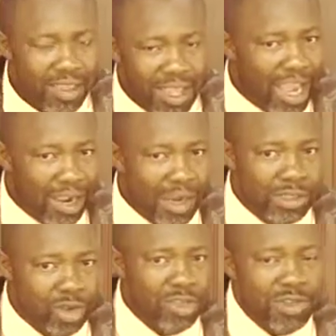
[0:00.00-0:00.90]
Now, I
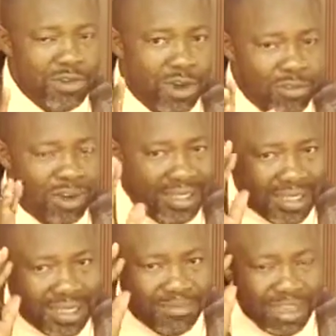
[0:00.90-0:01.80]
know you already
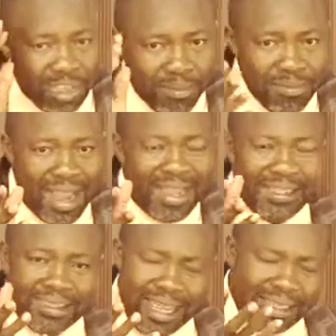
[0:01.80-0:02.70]
in your
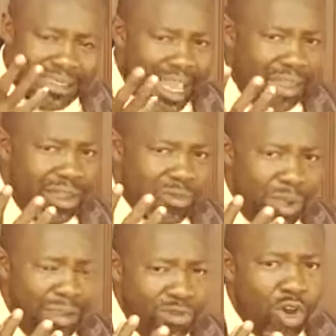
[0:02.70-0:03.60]
mind start gathering
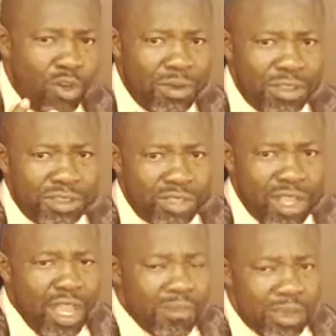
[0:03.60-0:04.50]
where I've gone with this,
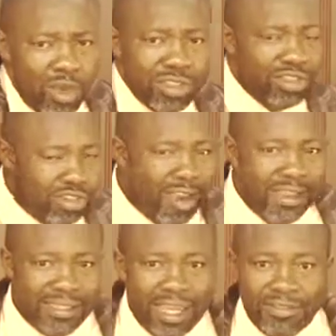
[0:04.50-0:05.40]
because
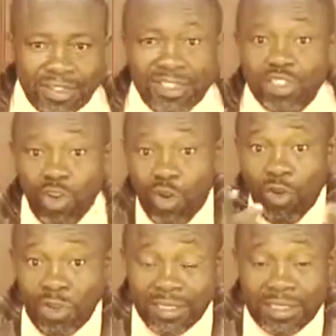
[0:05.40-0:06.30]
Christ have indeed
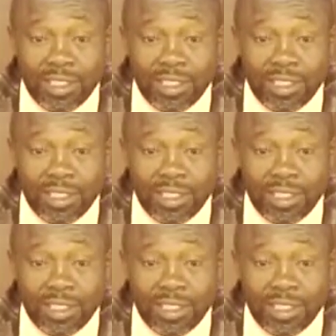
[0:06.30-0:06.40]
called us.